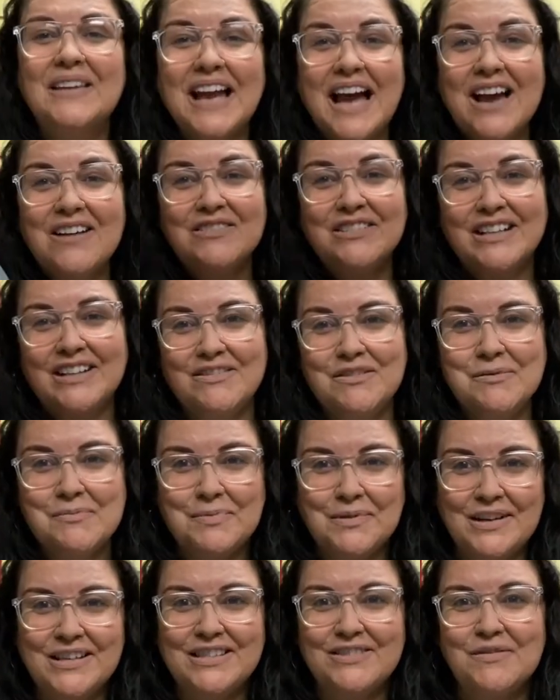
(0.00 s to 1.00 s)
I will give you
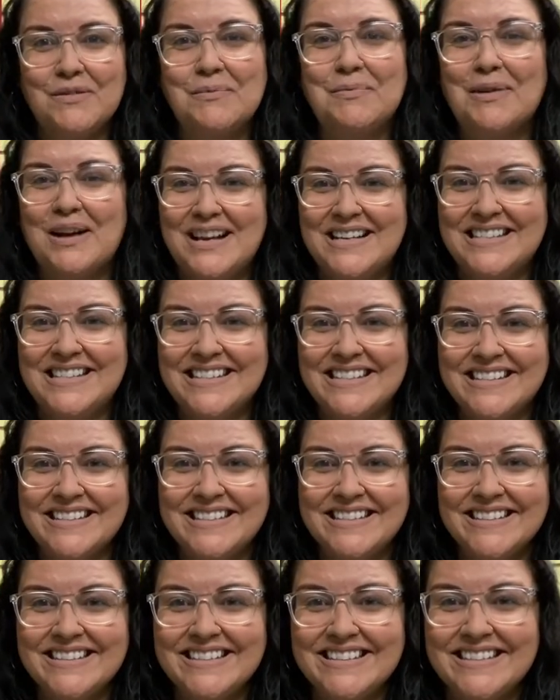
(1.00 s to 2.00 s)
points for prizes.
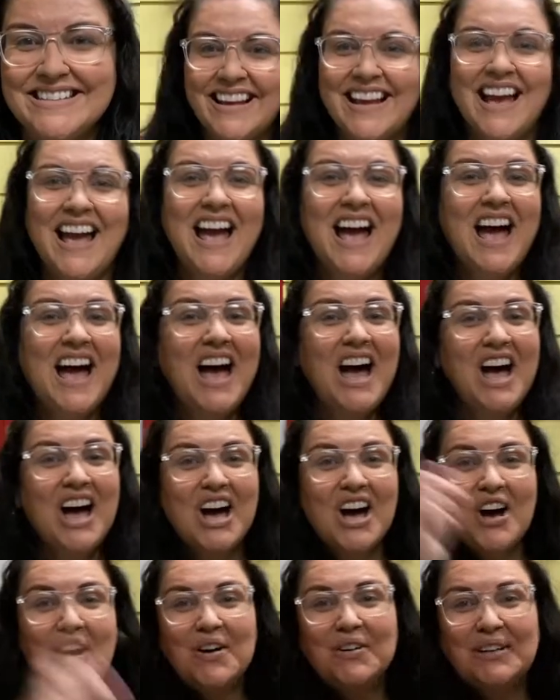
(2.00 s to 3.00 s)

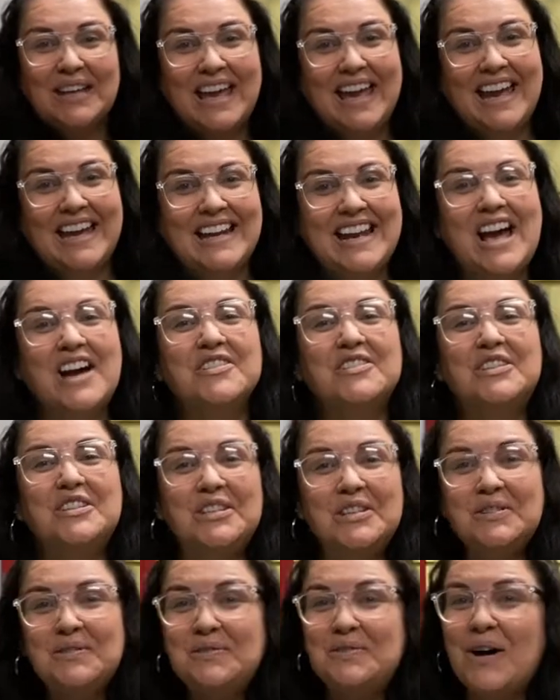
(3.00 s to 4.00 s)
Okay, now
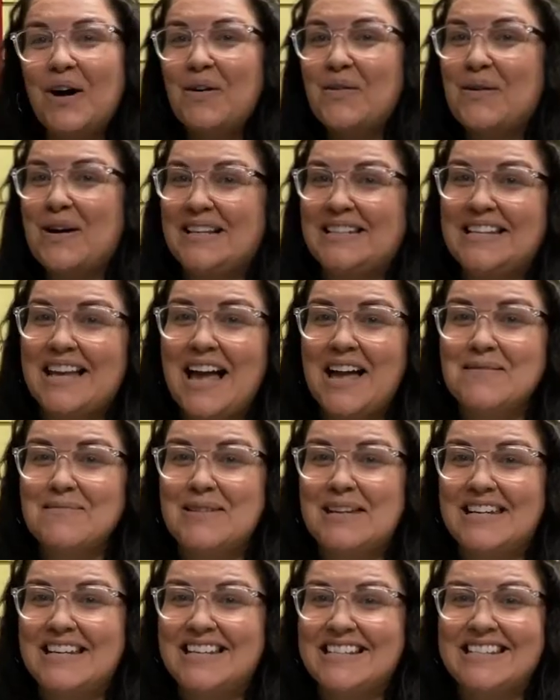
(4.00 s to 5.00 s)
you know what time
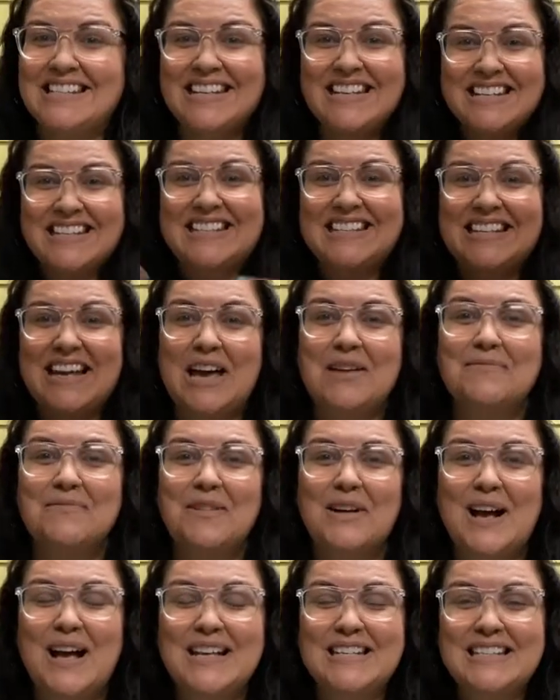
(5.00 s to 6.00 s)
it is. It is time
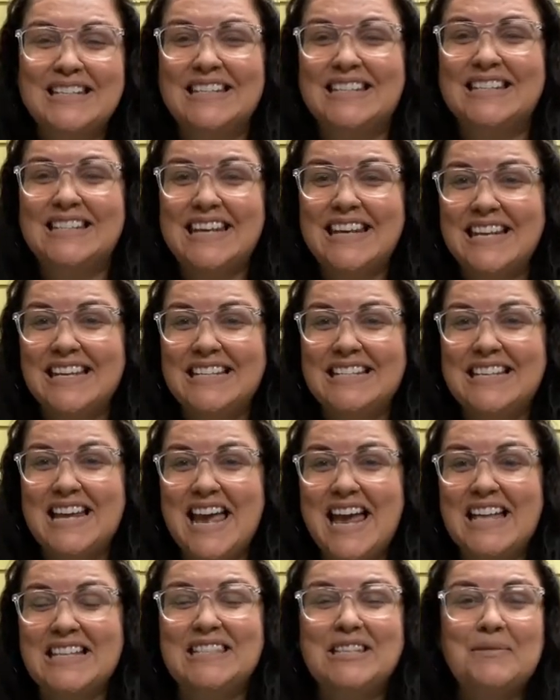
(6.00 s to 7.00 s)
for us to sing and
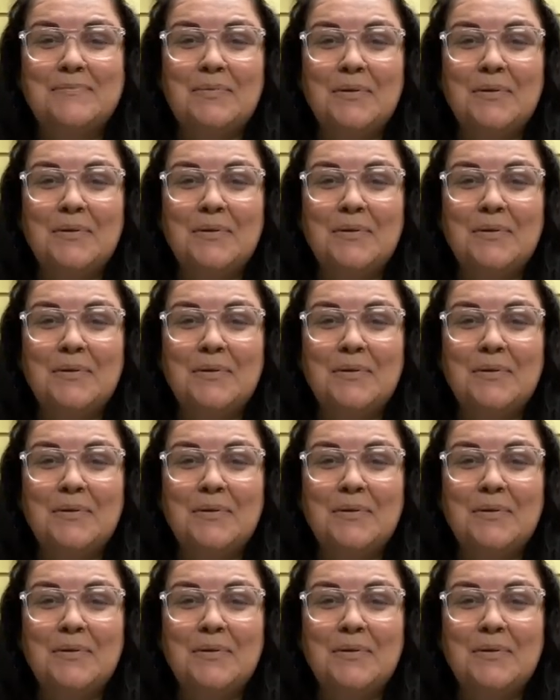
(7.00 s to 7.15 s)
dance and